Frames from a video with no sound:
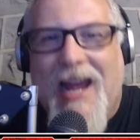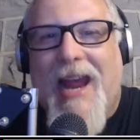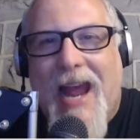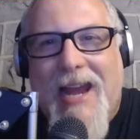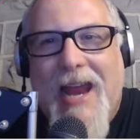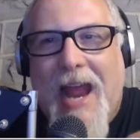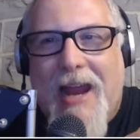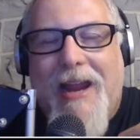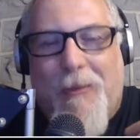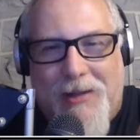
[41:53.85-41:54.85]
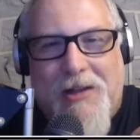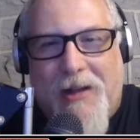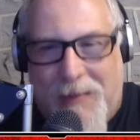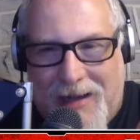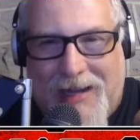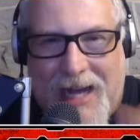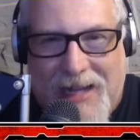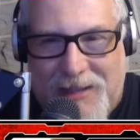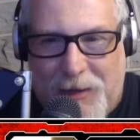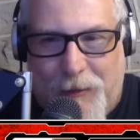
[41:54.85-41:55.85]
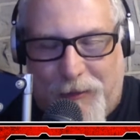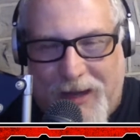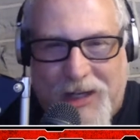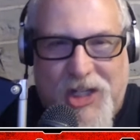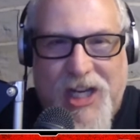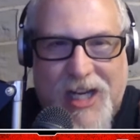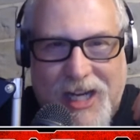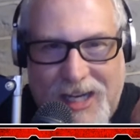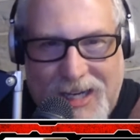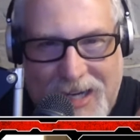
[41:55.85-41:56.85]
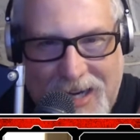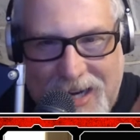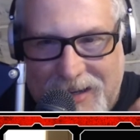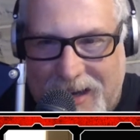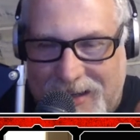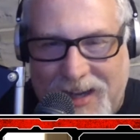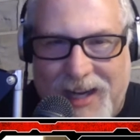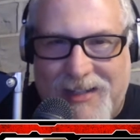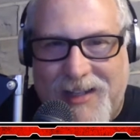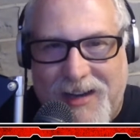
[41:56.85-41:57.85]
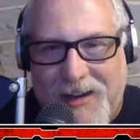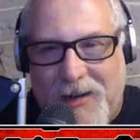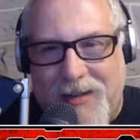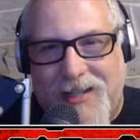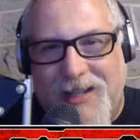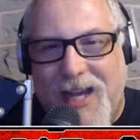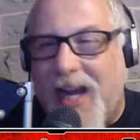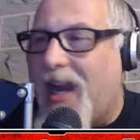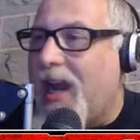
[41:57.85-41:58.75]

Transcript: And here we're talking about gonzo fiction and cussing and all this and that.